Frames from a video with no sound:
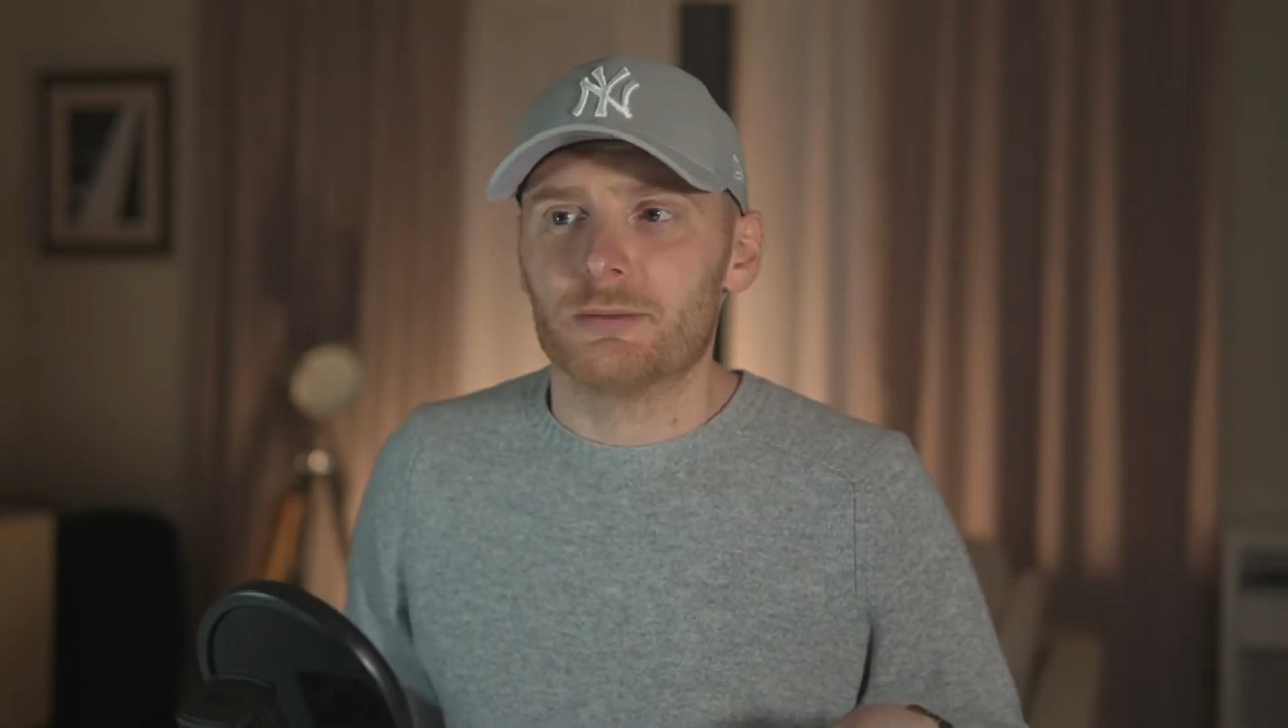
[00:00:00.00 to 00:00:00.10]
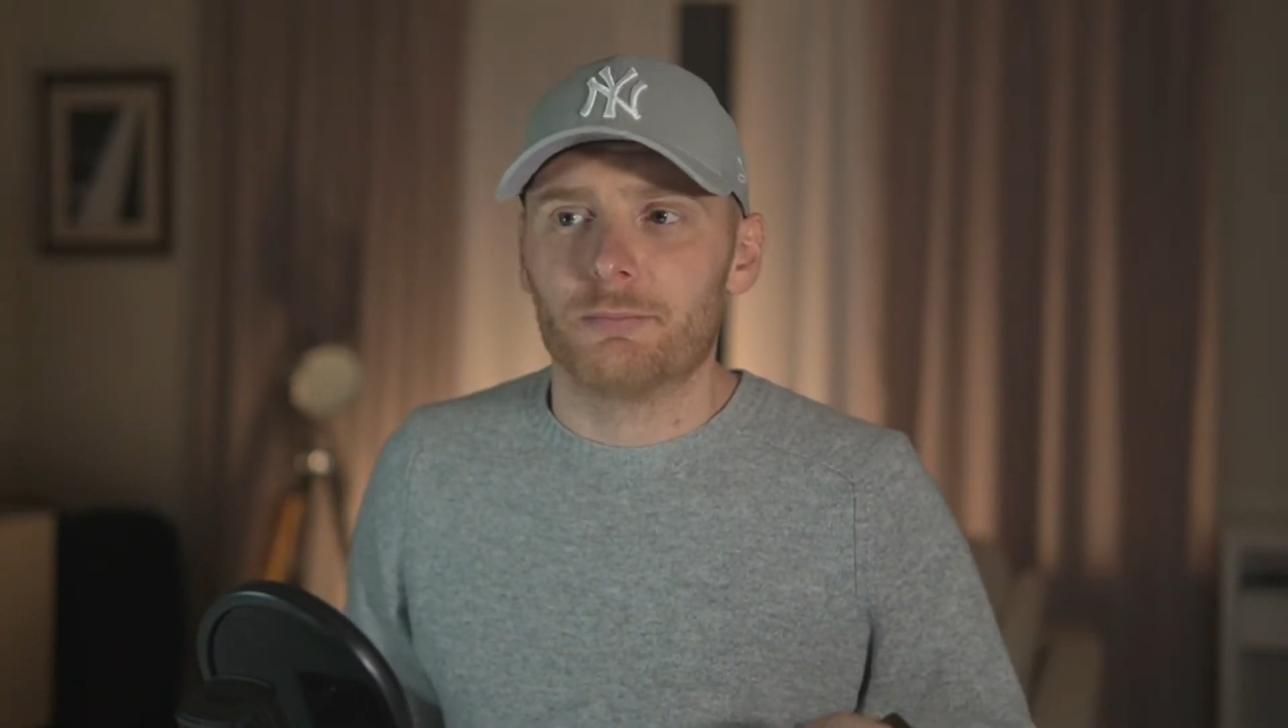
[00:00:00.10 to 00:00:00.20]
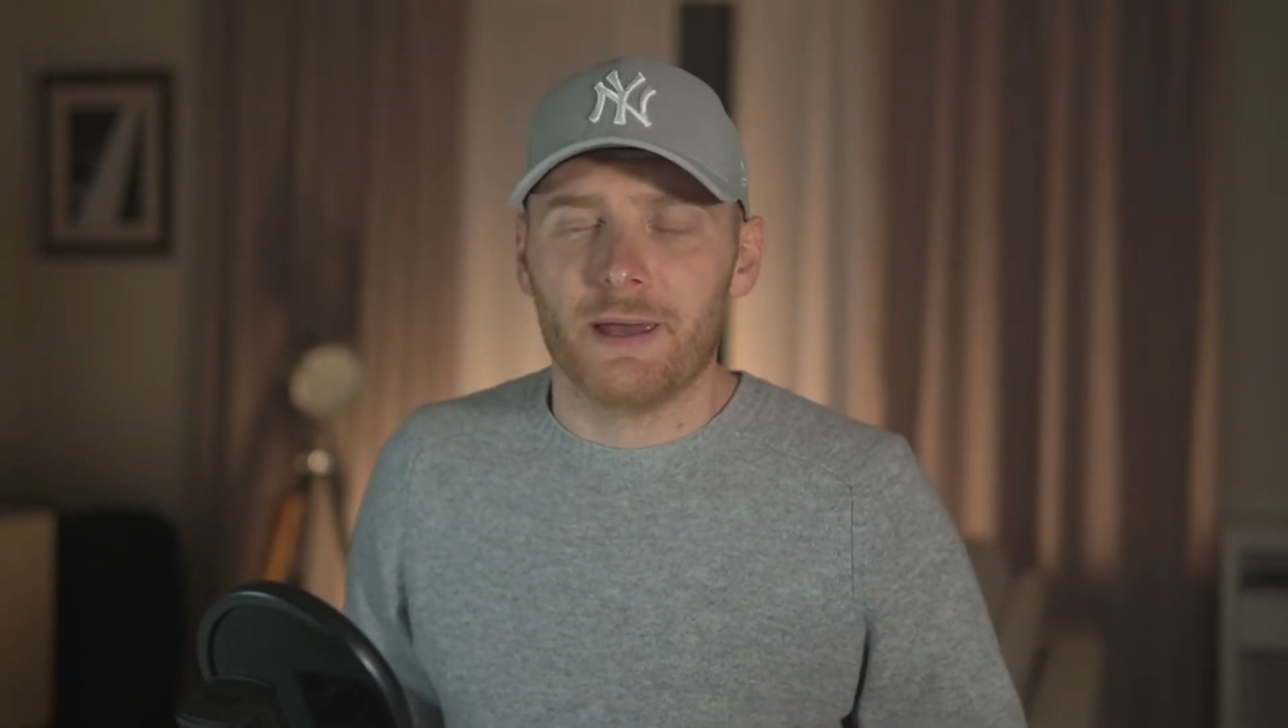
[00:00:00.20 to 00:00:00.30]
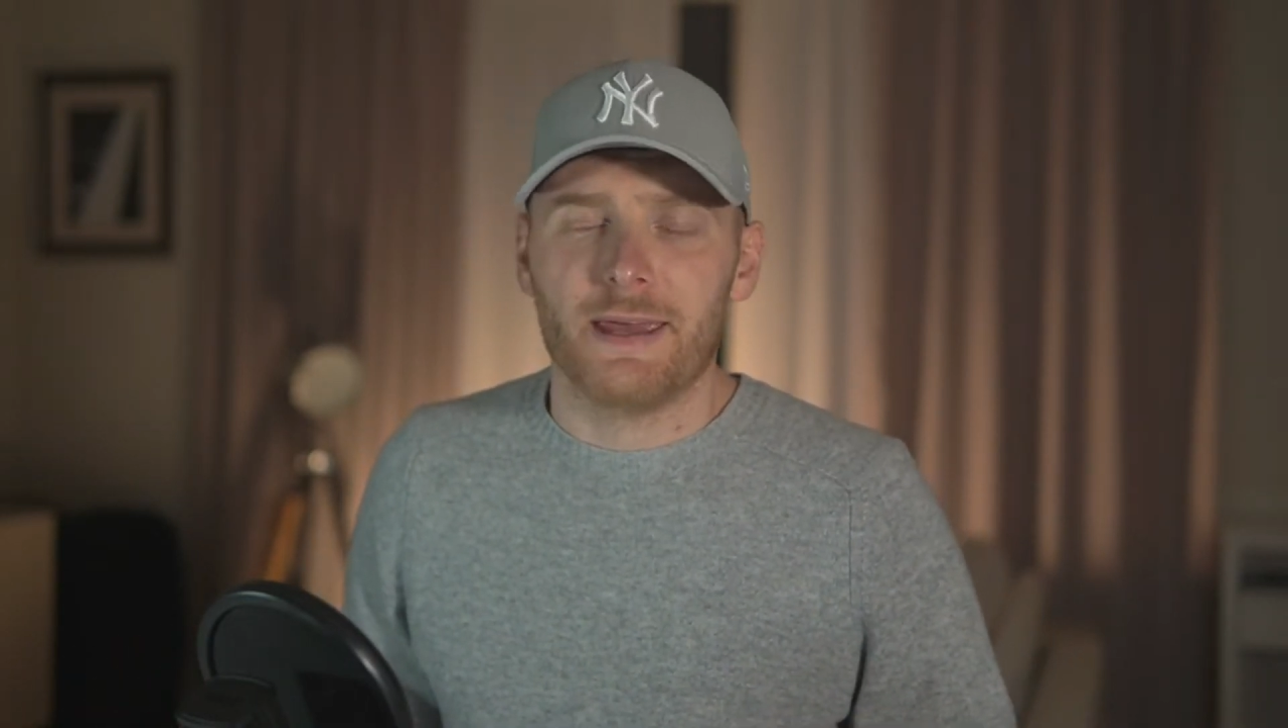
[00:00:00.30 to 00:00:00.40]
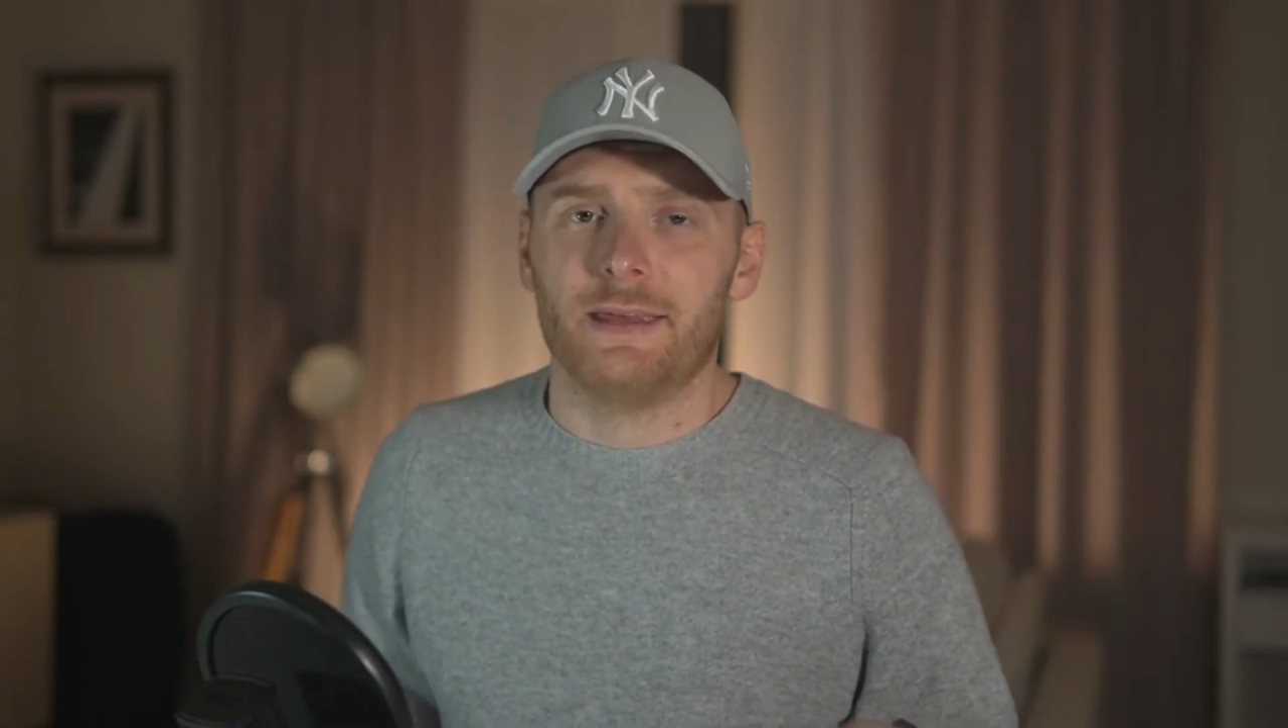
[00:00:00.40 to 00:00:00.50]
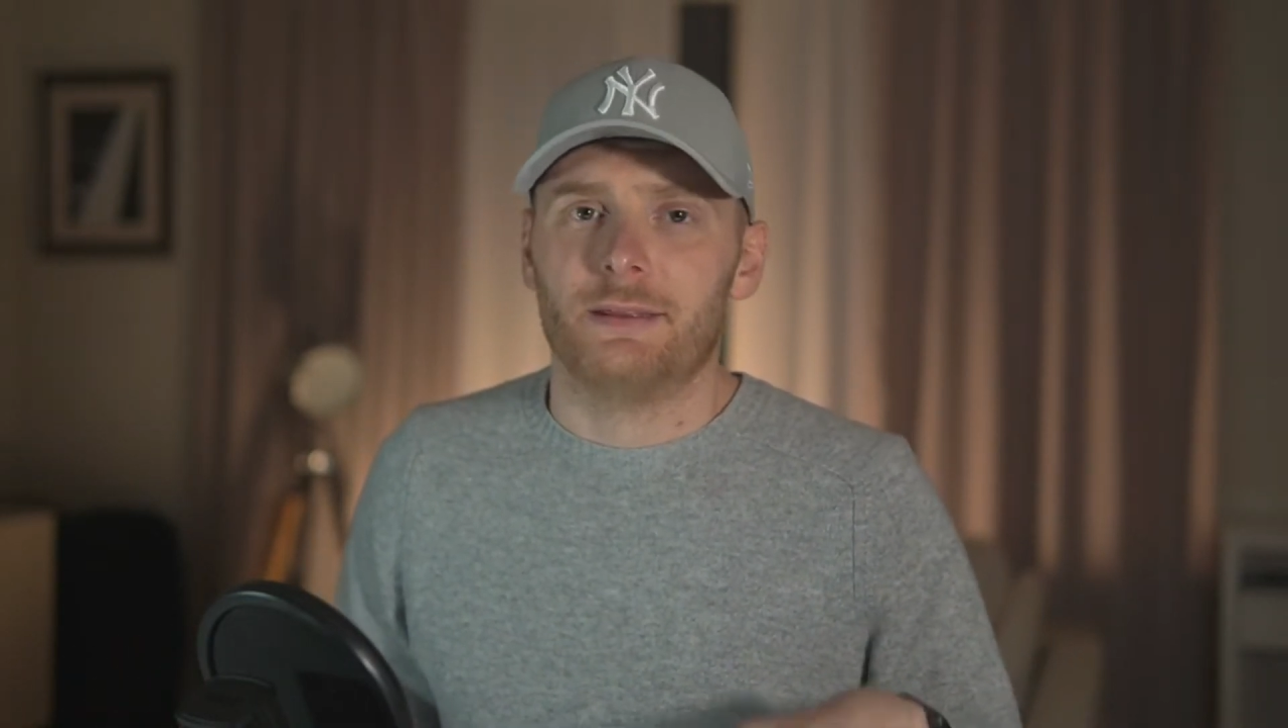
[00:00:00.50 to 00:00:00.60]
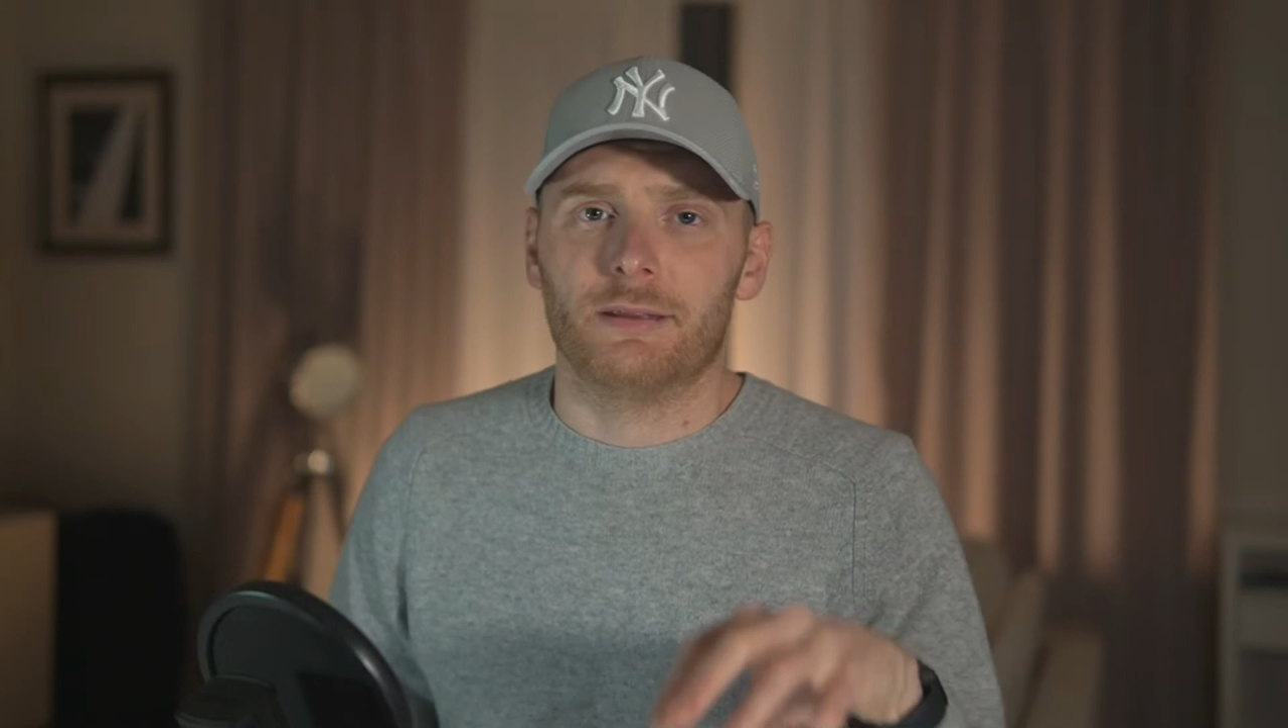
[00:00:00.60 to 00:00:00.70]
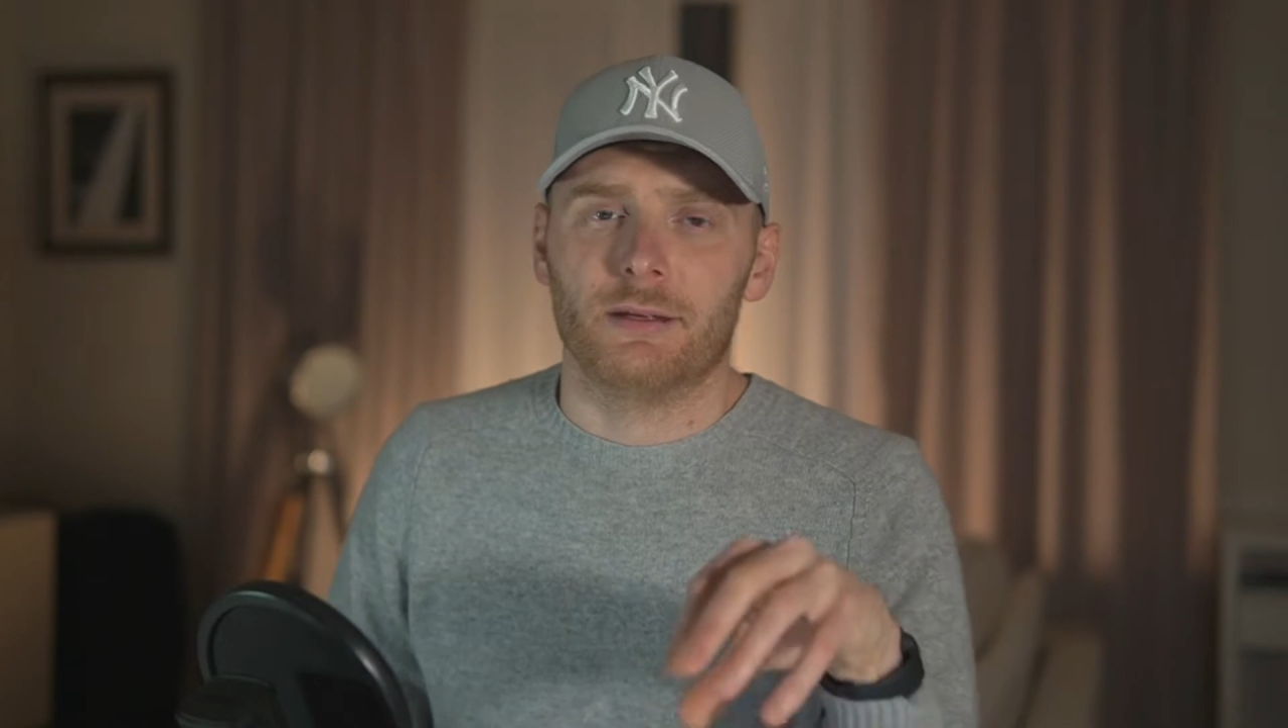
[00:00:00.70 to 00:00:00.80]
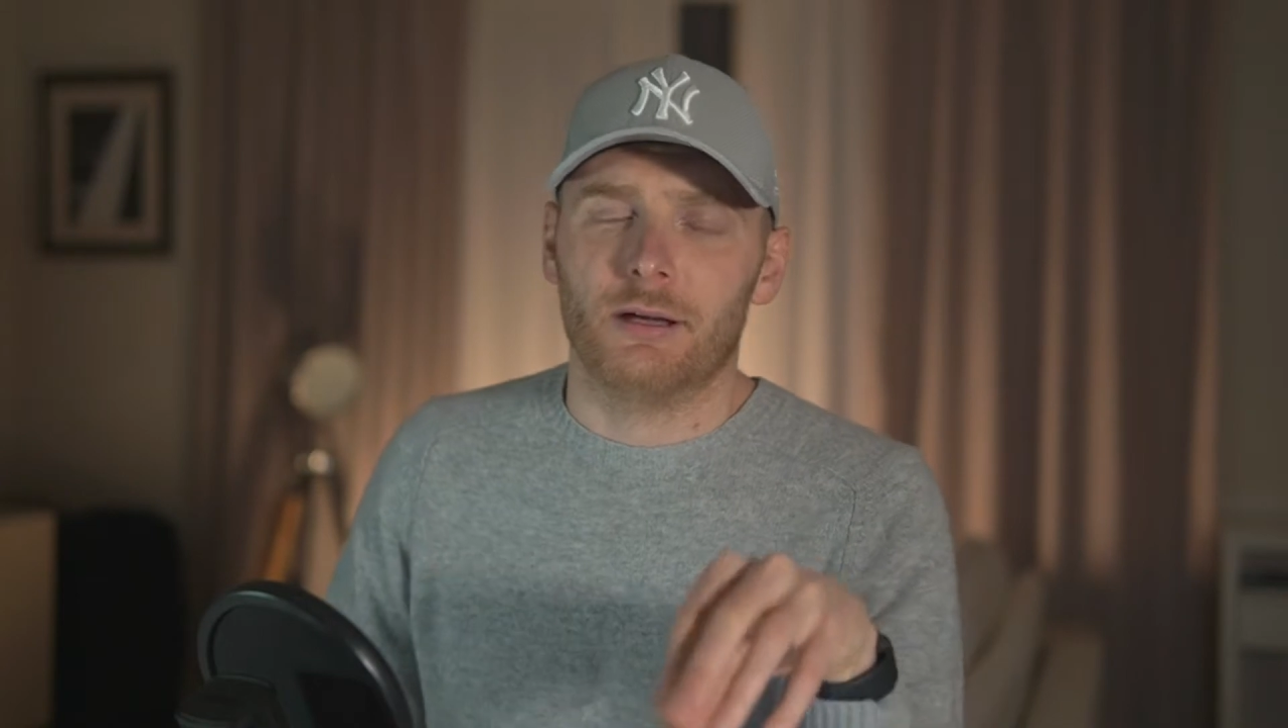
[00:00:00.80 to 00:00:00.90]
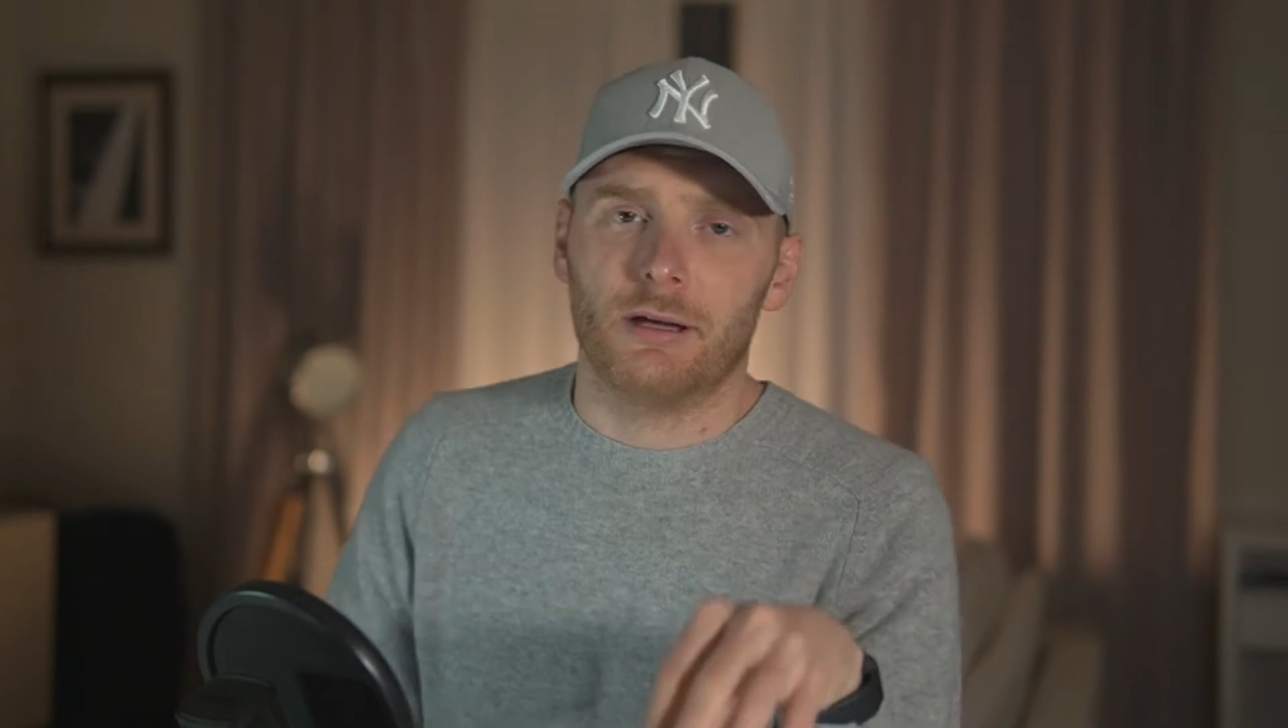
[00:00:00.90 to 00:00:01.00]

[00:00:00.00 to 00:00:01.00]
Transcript: paying